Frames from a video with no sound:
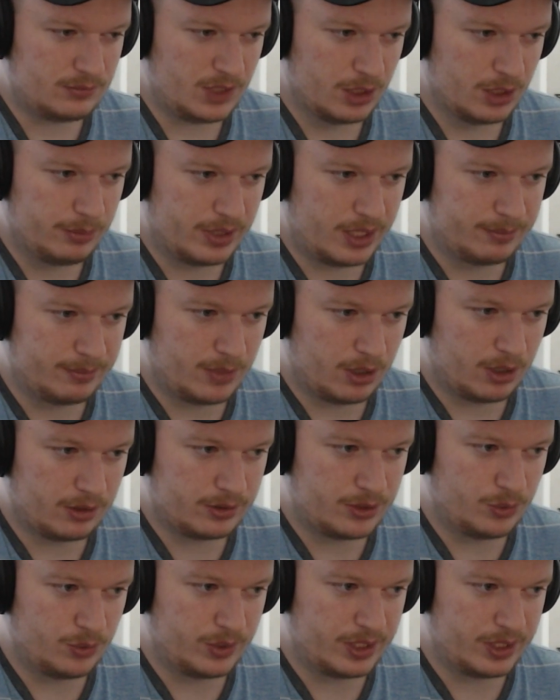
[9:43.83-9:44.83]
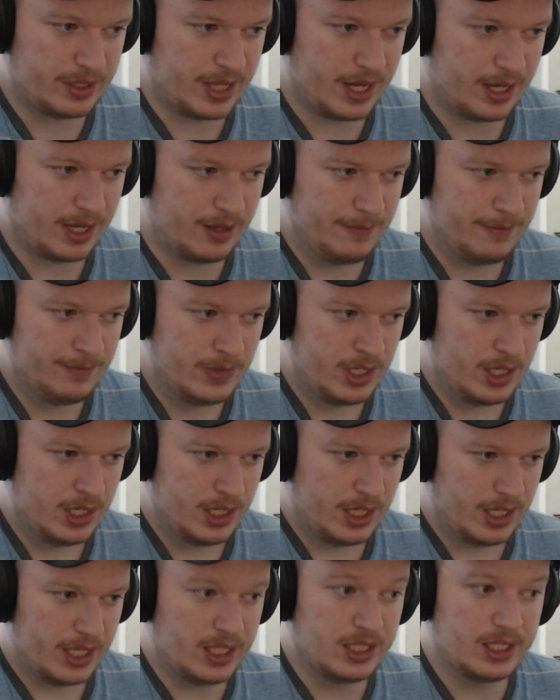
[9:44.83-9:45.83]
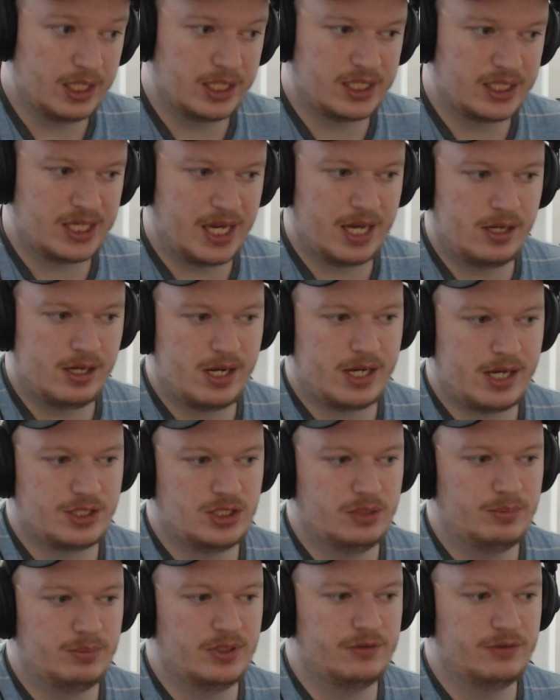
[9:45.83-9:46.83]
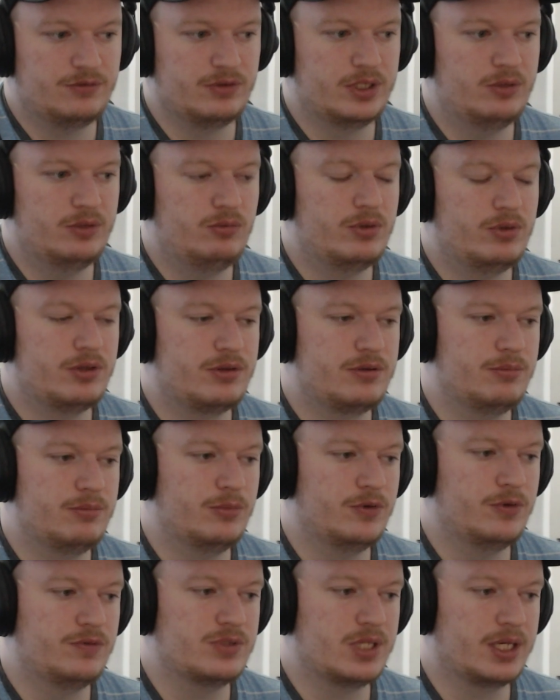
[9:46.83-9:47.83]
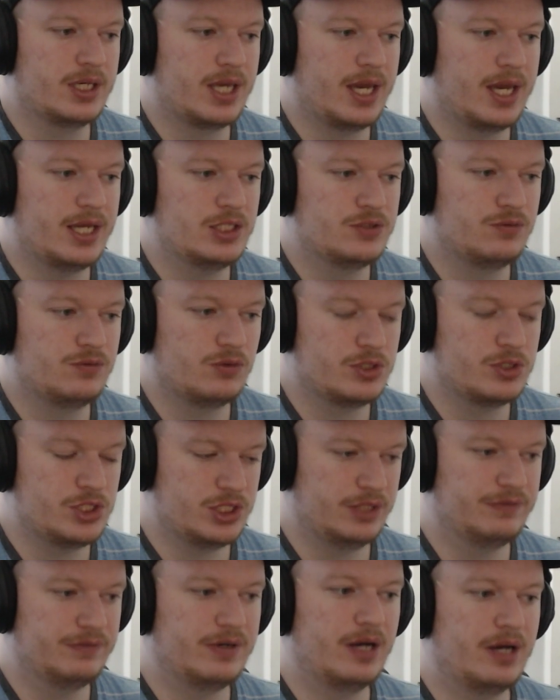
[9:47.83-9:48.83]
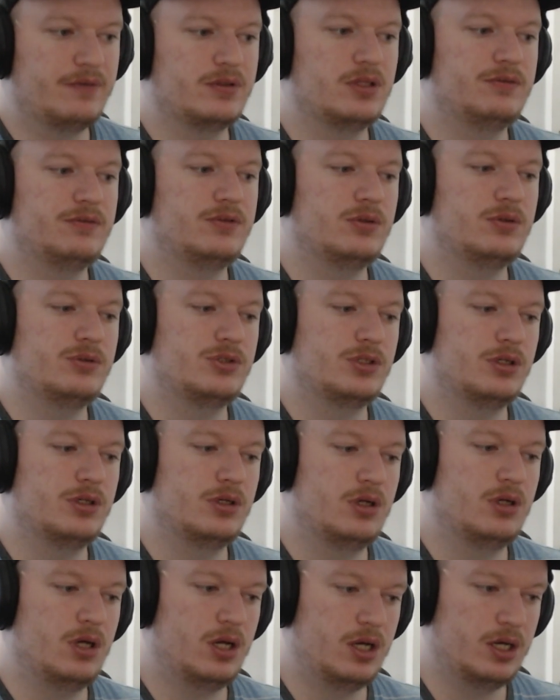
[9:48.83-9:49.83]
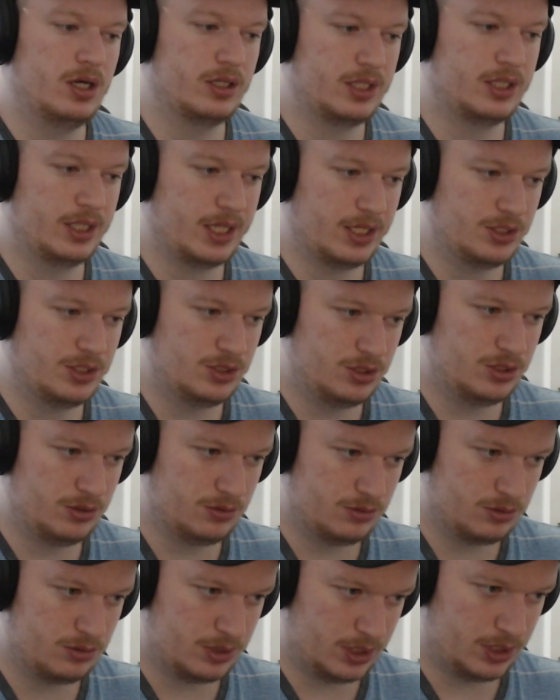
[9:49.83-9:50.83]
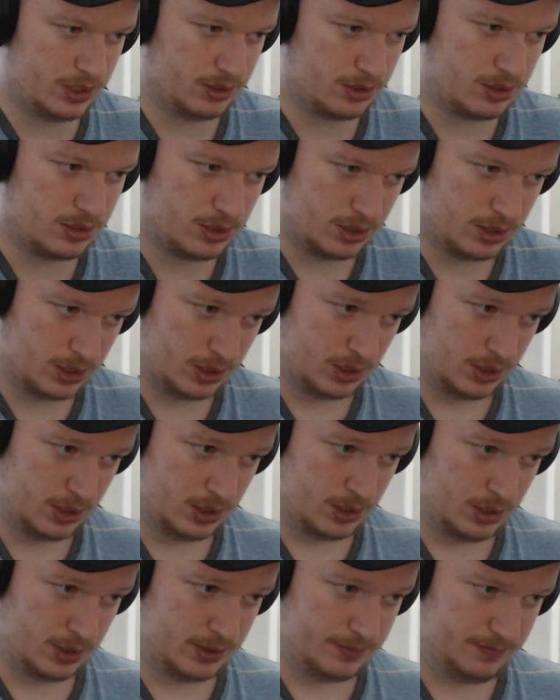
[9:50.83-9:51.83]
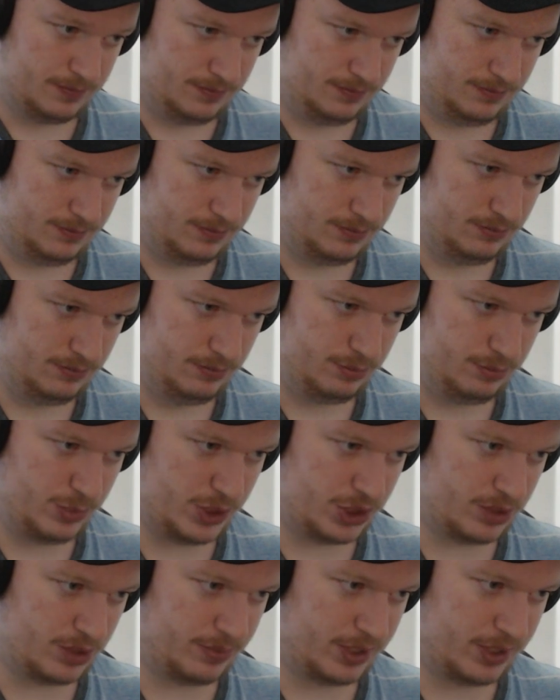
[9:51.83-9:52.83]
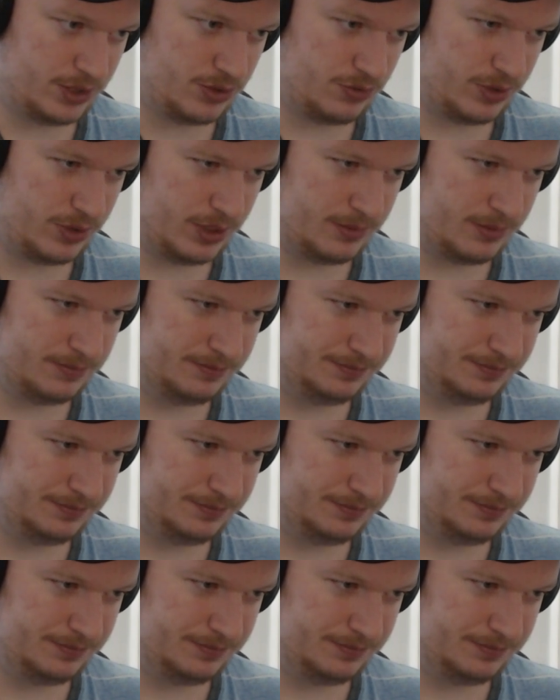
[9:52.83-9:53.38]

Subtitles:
But I'm arguing that it can actually be freed with moves like h4 and g5 in the future. King h2 and bishop h3.